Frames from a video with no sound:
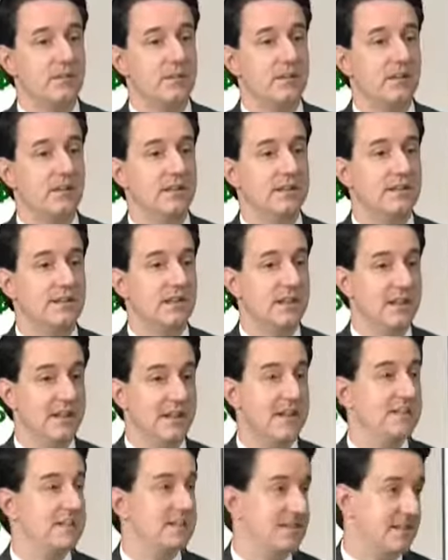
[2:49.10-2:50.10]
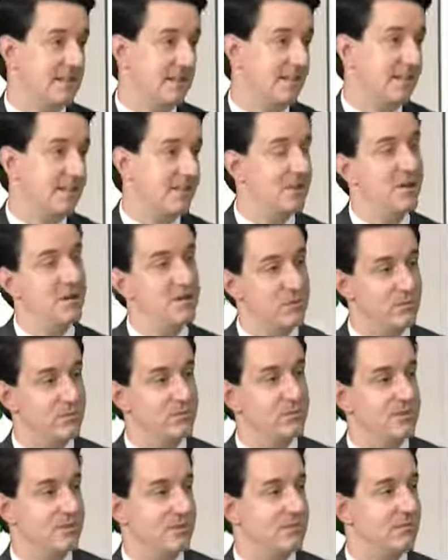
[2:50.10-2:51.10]
uh, it's like an entity that
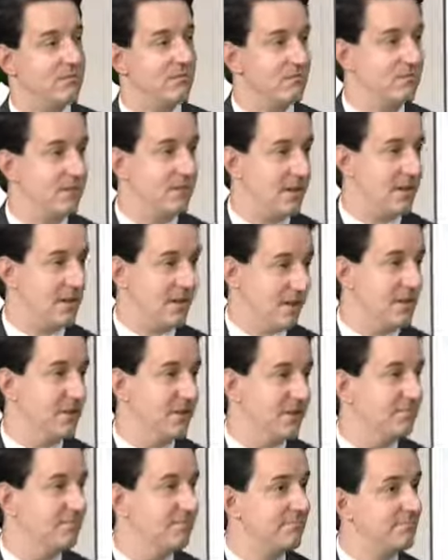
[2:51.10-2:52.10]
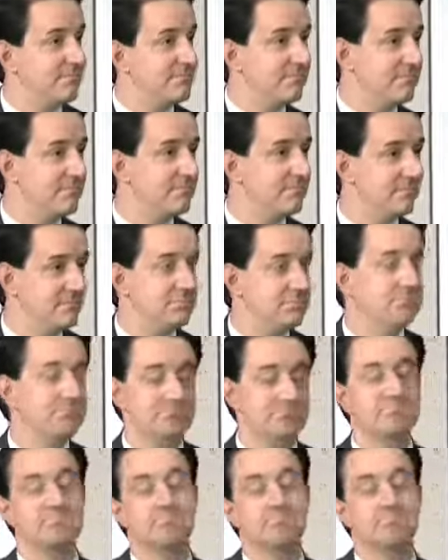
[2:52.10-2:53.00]
owns a gun. Absolutely, yes.